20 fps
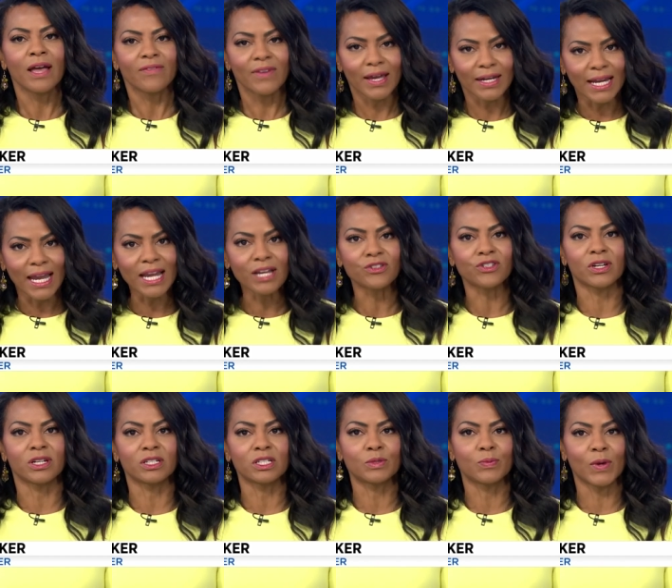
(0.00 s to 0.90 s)
That
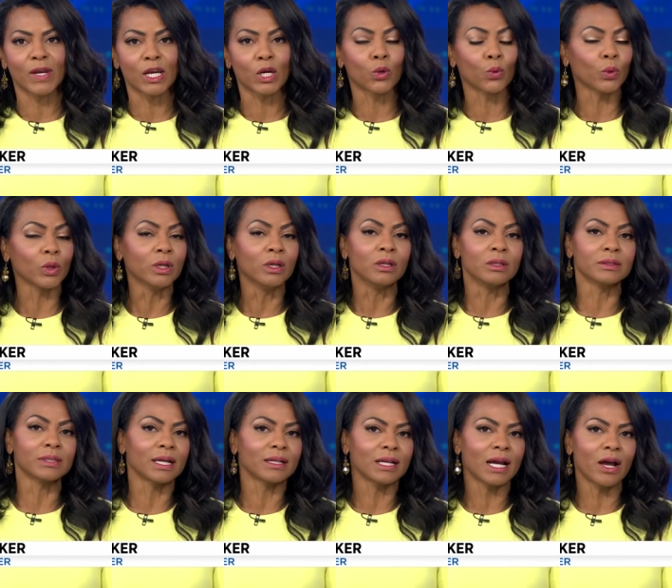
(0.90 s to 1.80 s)
agent is being
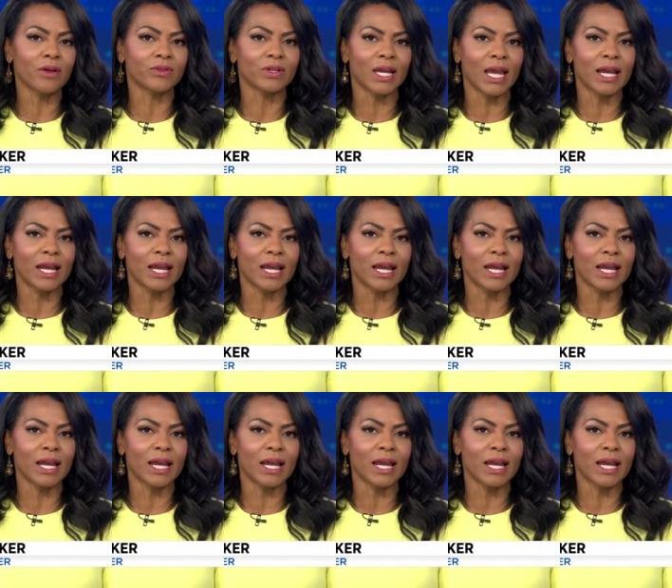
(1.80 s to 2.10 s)
grilled on how the